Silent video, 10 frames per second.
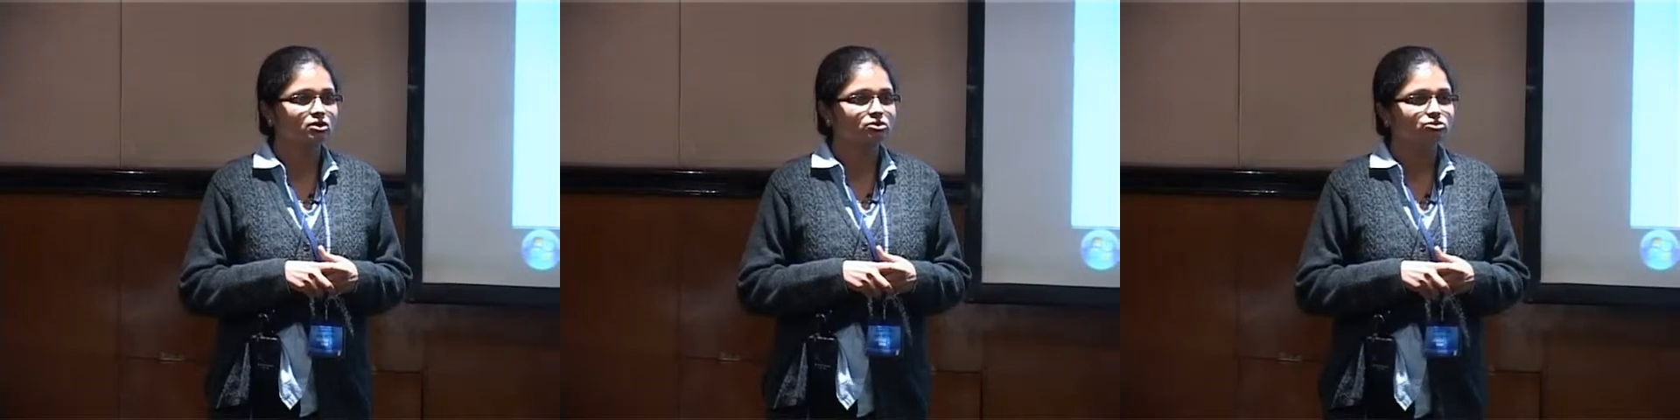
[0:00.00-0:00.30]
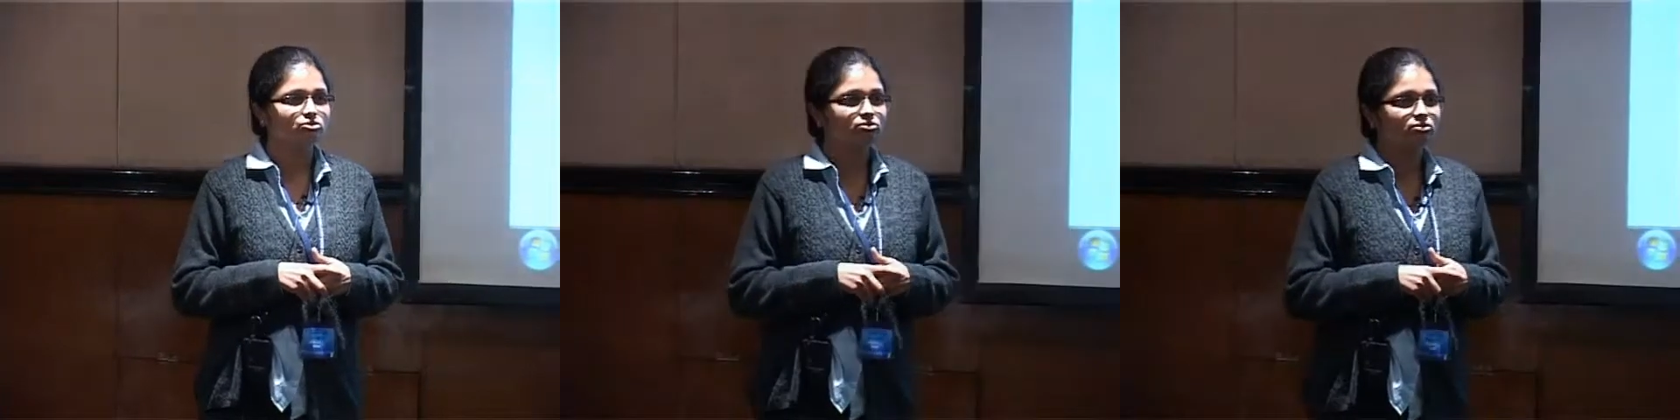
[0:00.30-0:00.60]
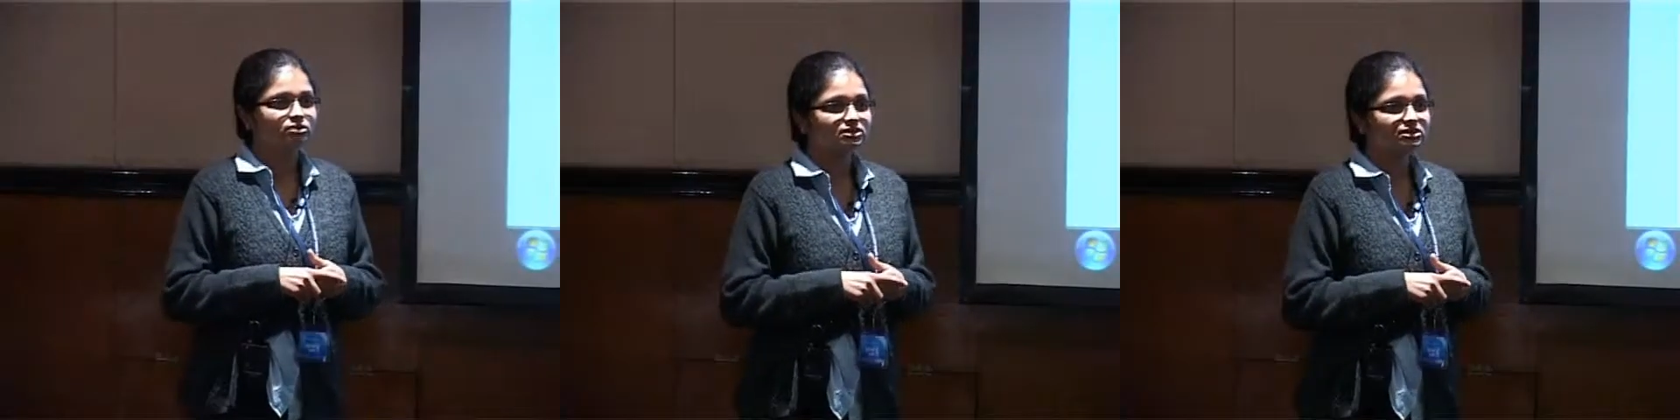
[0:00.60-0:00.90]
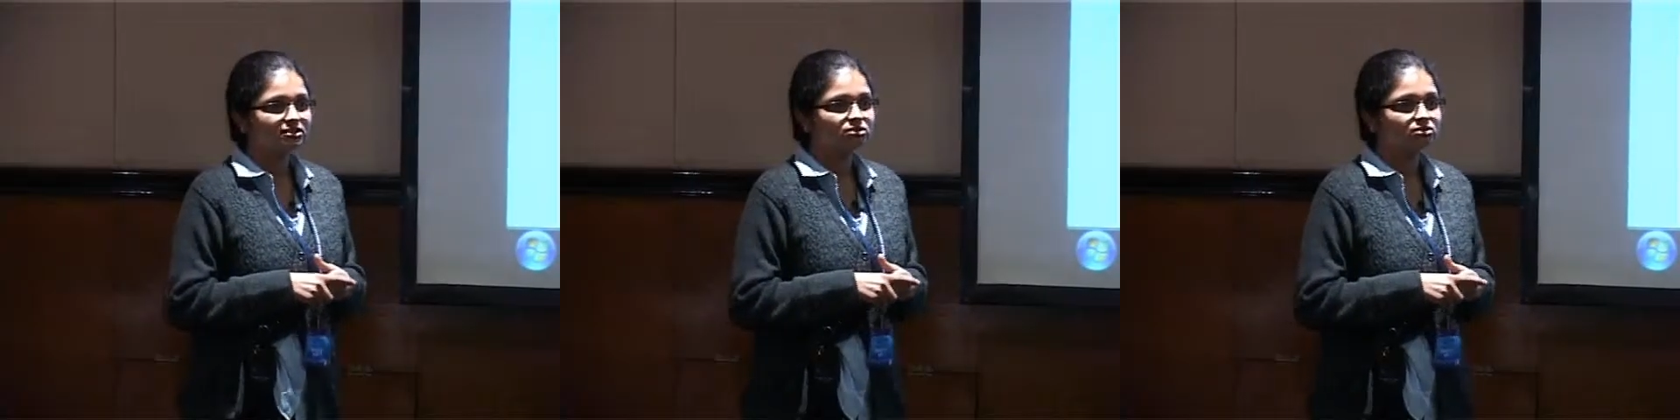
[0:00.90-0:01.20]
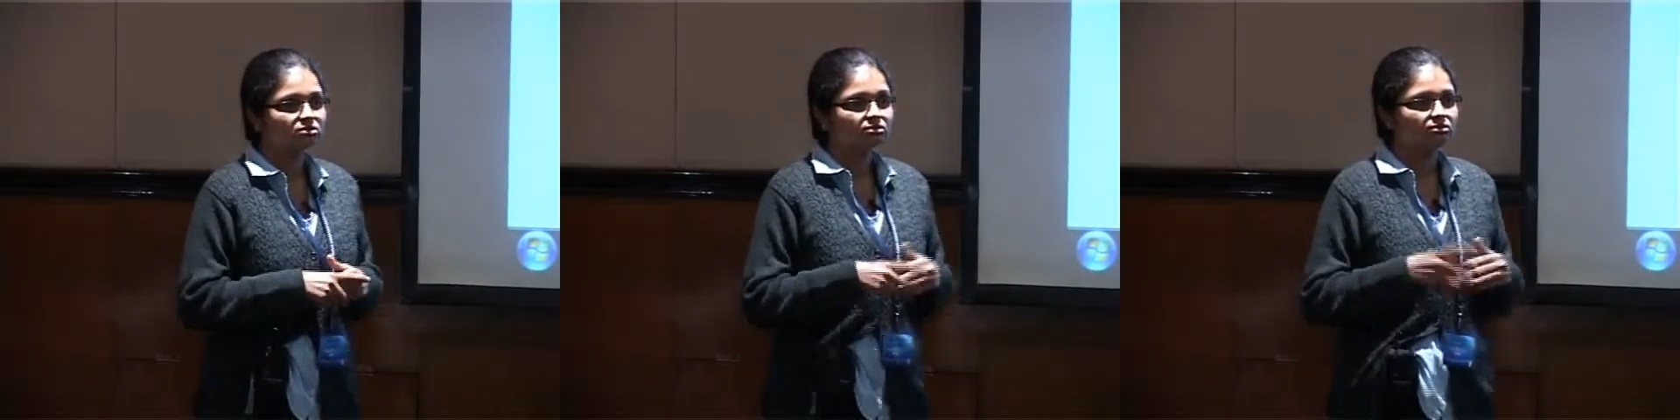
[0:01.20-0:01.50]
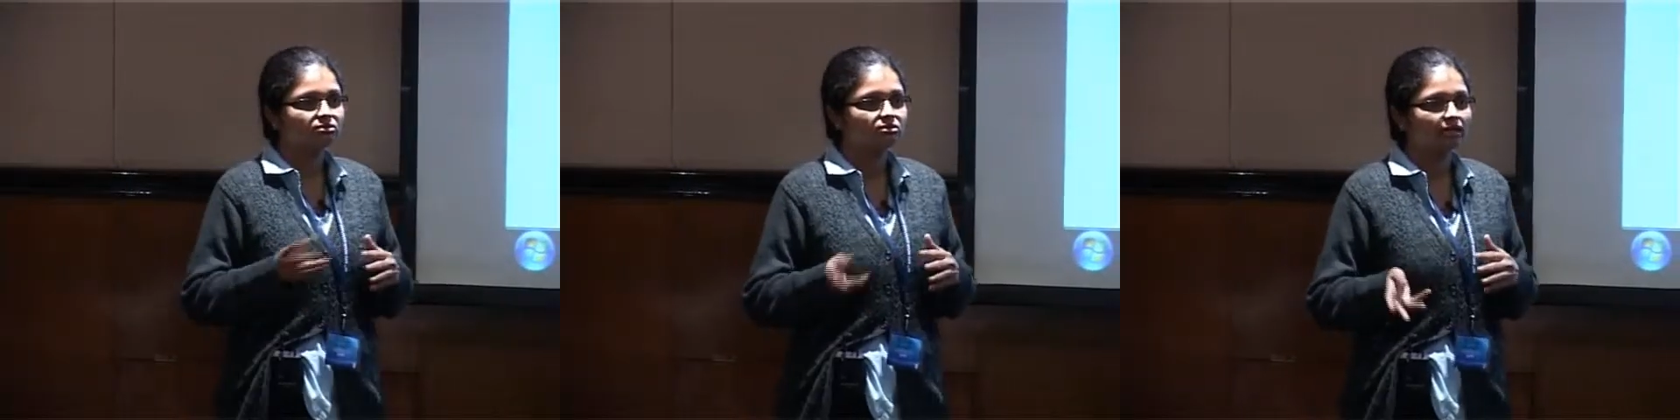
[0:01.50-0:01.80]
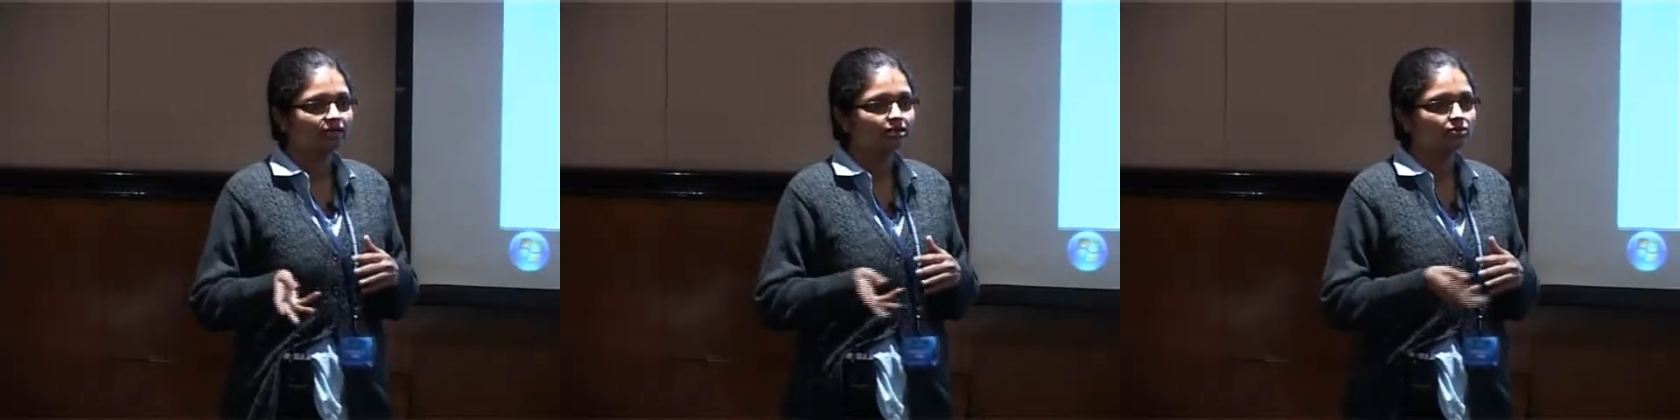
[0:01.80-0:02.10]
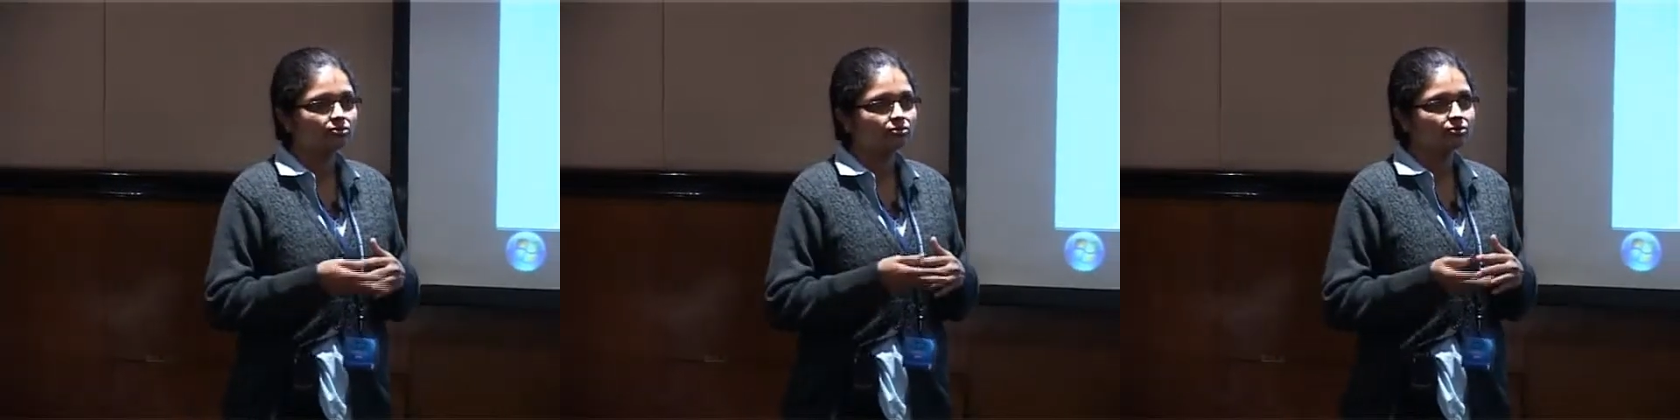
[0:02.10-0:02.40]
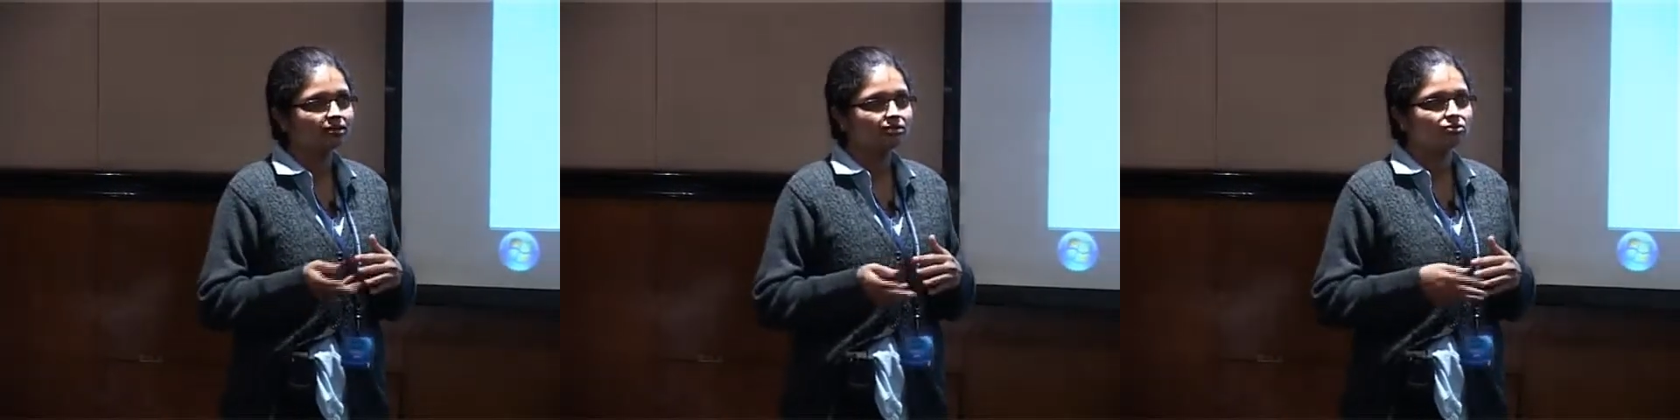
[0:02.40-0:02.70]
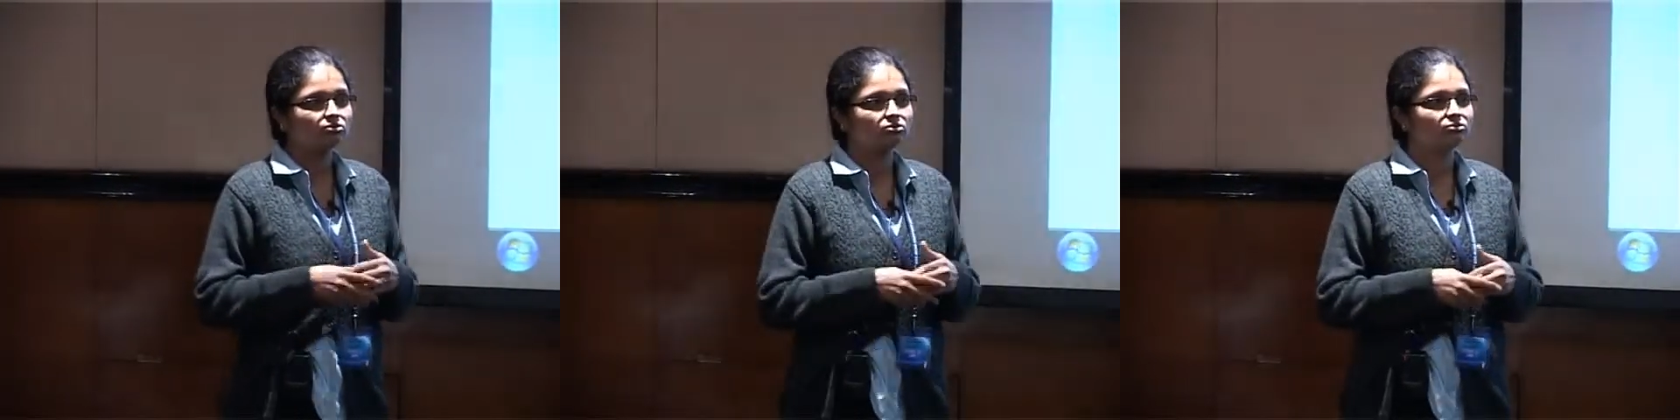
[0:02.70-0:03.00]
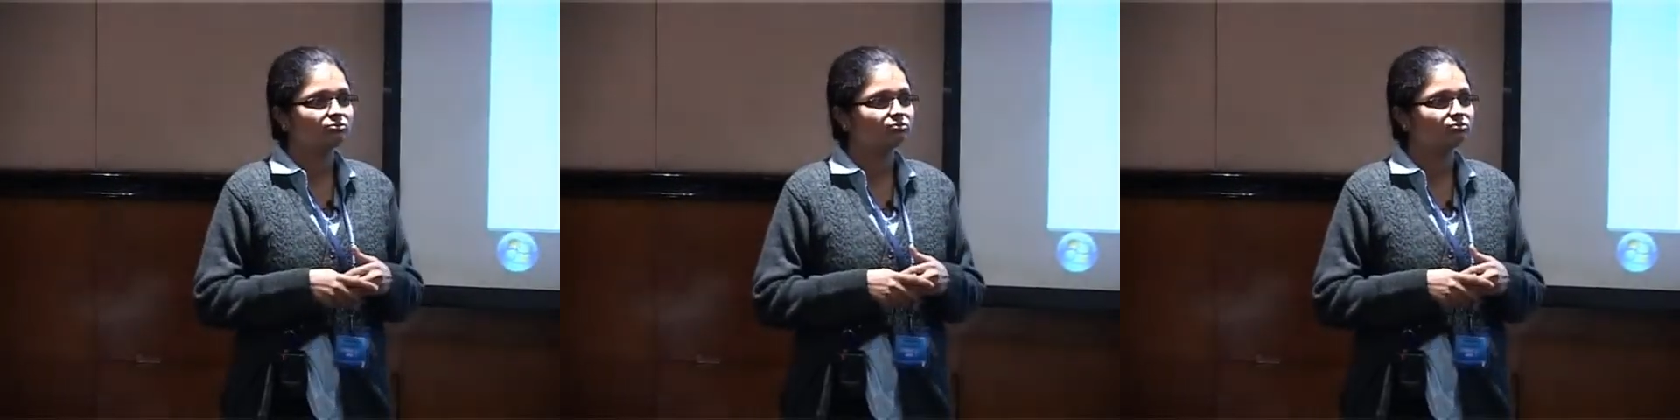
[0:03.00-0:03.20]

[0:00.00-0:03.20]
So is this right or okay to